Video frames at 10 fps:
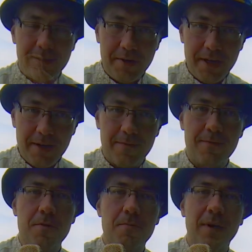drink
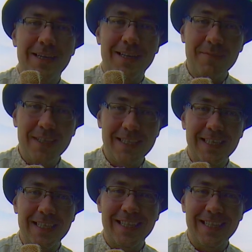from
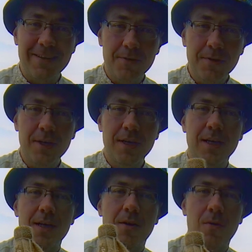Kramnytsia Nalyvok,
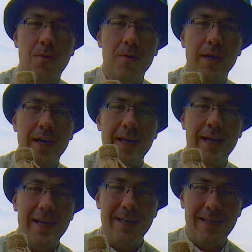or
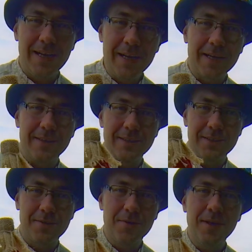liquor
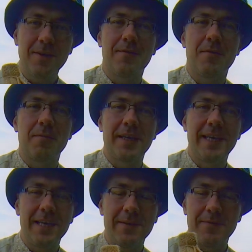store from
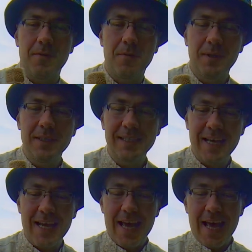Kyiv Oblast,
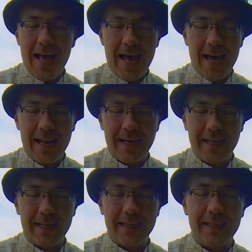and
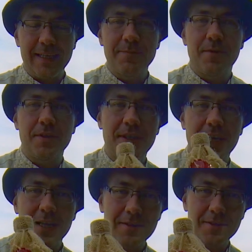this
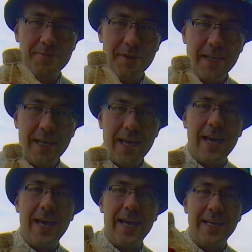particular drink
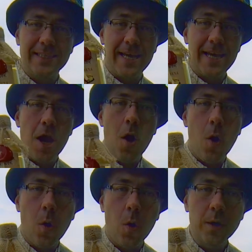is a
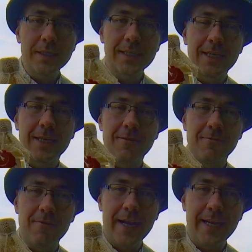horse
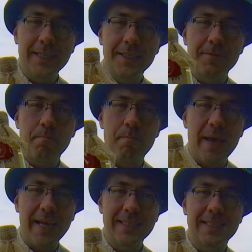radish
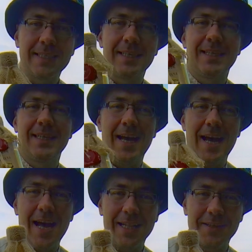based
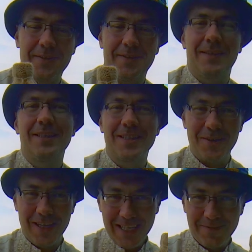alcohol. So
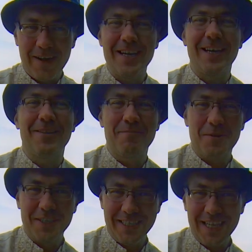let's find out
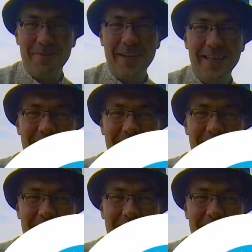more, shall we?